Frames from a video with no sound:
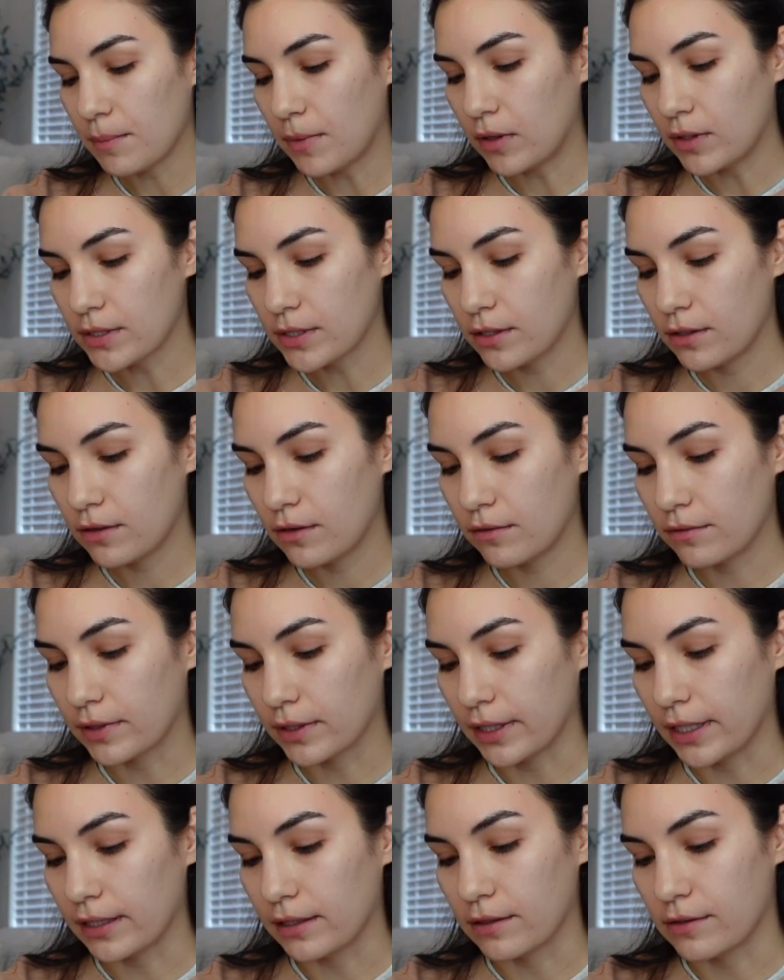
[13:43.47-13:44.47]
I'm also
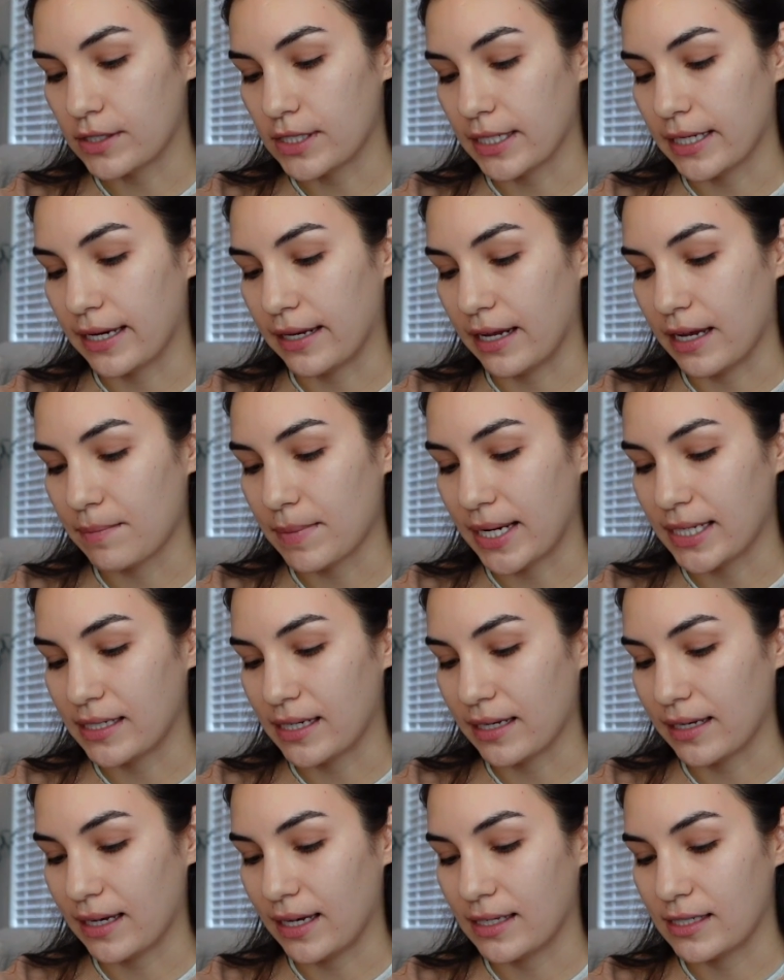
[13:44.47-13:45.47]
really close to getting my
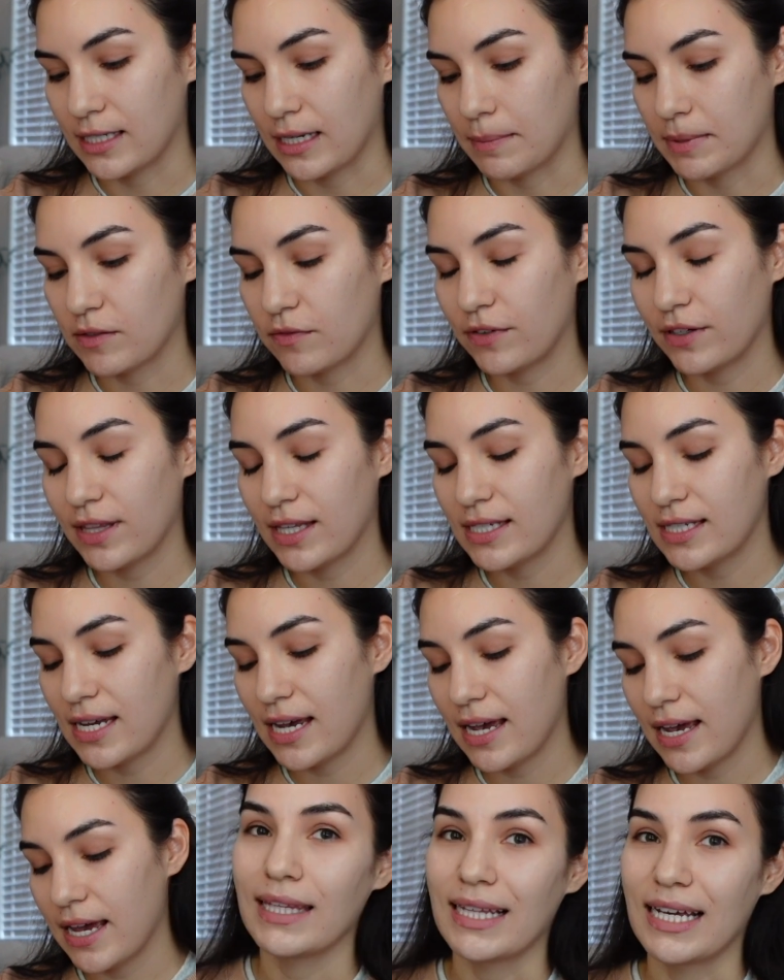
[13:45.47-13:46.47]
10k steps for the
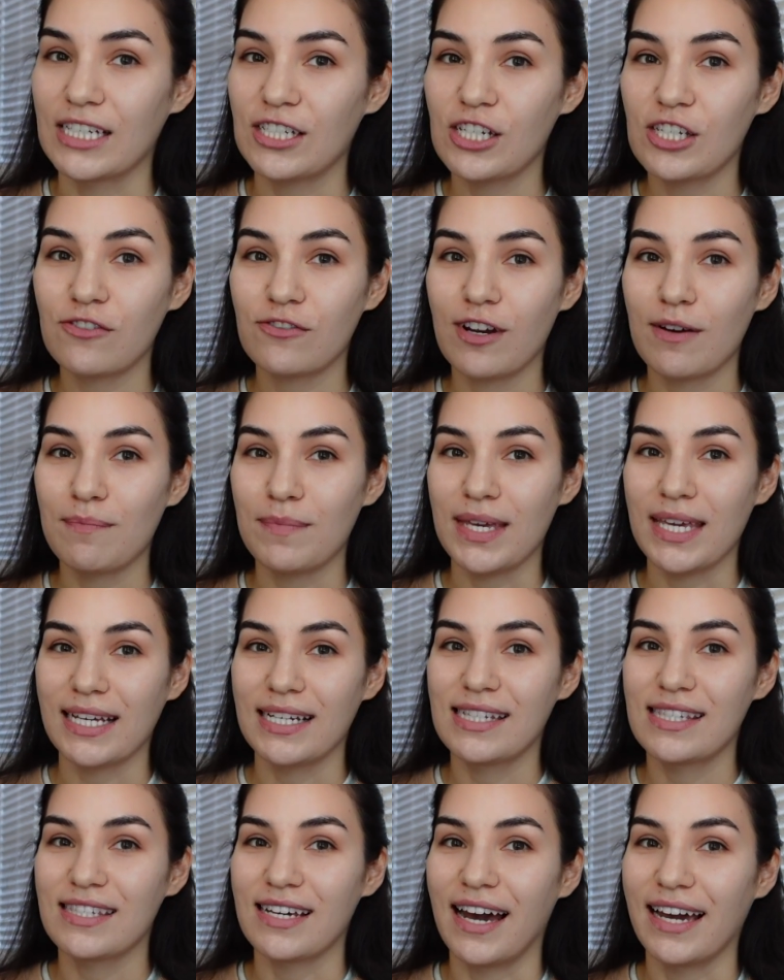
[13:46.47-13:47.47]
day and that's just from being
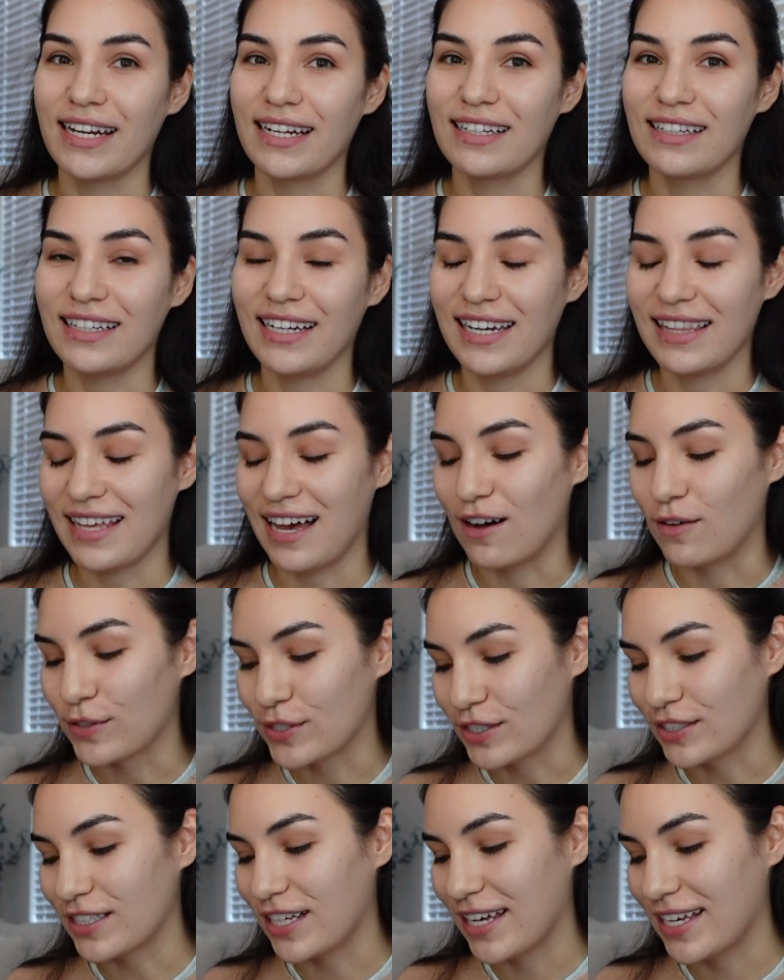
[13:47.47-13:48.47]
inside and cleaning the
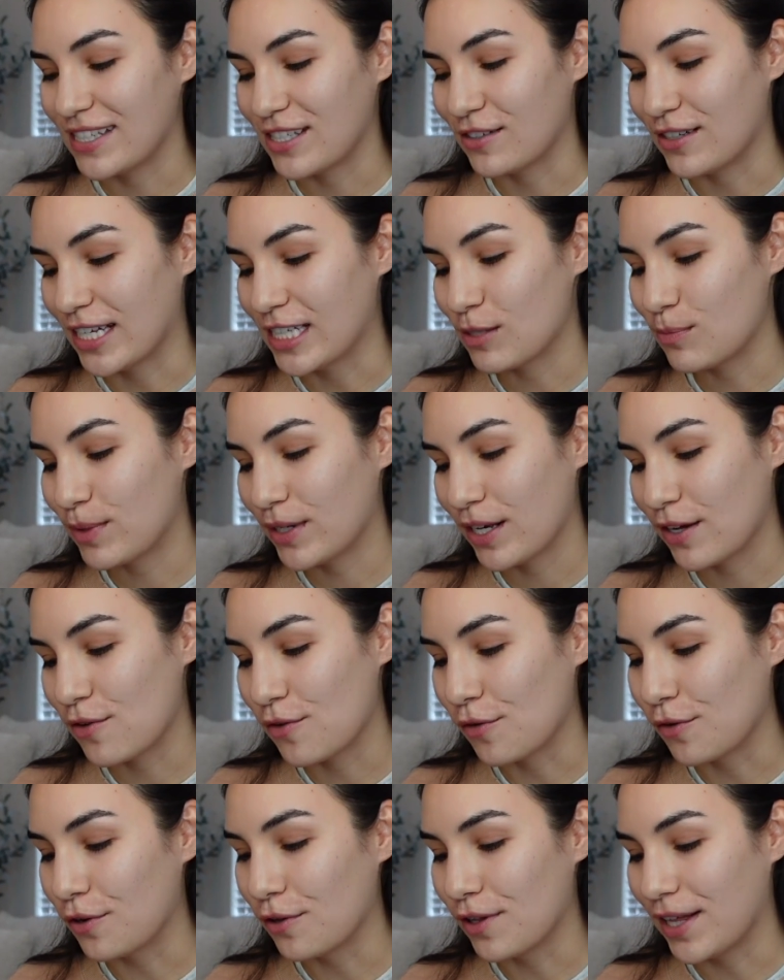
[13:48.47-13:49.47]
house all day so that's pretty
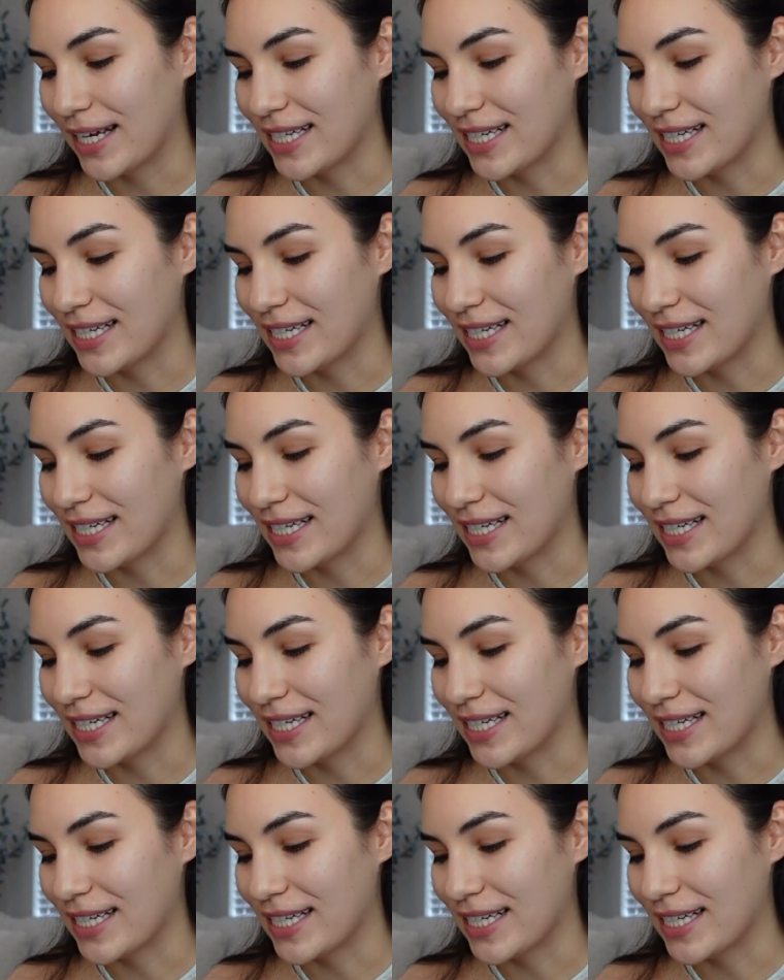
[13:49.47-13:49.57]
cool.